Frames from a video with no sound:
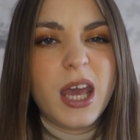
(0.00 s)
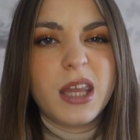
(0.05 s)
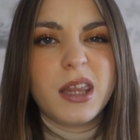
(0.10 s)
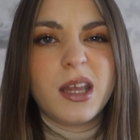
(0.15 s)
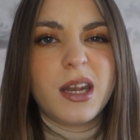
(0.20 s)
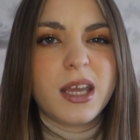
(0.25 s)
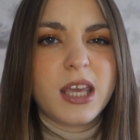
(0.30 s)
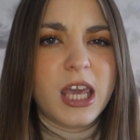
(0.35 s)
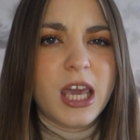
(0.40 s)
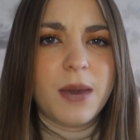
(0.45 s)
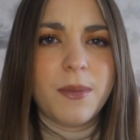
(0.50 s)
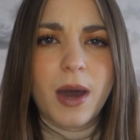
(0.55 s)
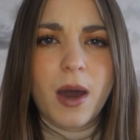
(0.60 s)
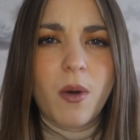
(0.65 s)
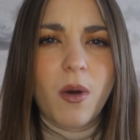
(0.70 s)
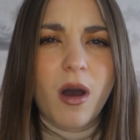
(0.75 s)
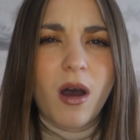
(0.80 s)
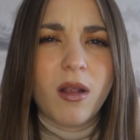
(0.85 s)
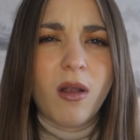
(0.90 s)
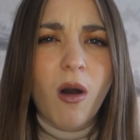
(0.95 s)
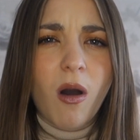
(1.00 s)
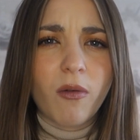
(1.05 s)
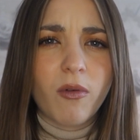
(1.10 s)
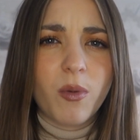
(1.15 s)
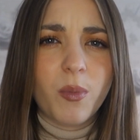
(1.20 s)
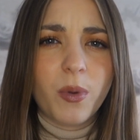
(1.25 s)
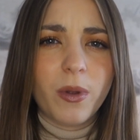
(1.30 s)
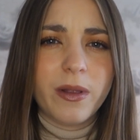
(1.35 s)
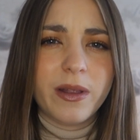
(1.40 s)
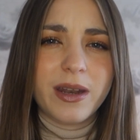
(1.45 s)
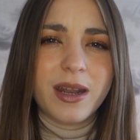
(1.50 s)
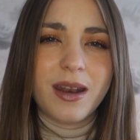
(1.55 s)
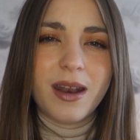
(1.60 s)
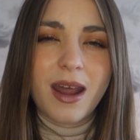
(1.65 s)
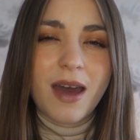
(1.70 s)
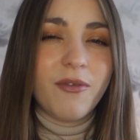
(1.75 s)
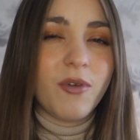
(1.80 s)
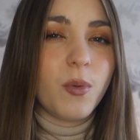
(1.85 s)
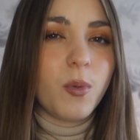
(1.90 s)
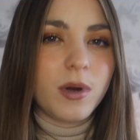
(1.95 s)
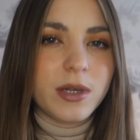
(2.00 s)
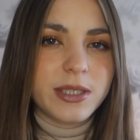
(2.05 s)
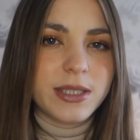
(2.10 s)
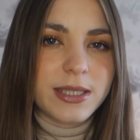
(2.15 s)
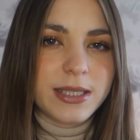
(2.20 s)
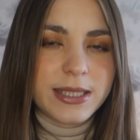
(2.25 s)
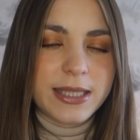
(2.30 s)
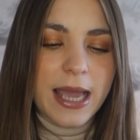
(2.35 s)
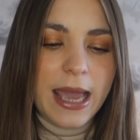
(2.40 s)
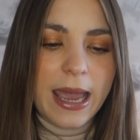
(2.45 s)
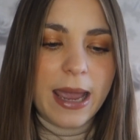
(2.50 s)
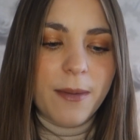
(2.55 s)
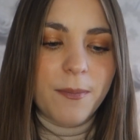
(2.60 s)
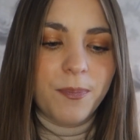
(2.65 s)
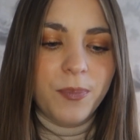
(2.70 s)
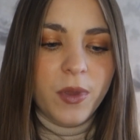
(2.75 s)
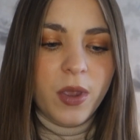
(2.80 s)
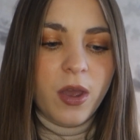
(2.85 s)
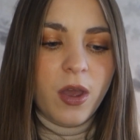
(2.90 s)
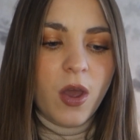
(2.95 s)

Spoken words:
Then it came out all horrible and it never was the same.